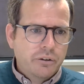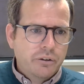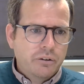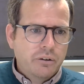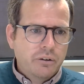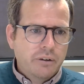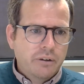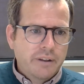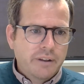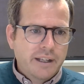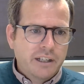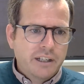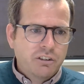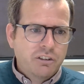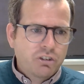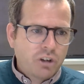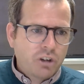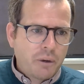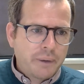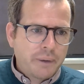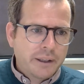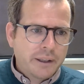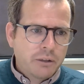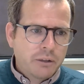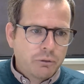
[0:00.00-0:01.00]
and then
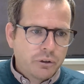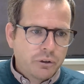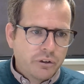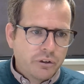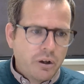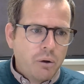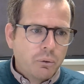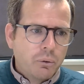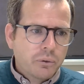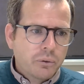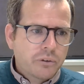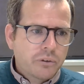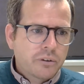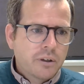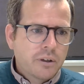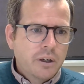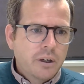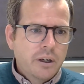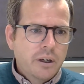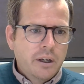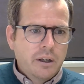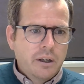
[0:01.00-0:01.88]
showing the results.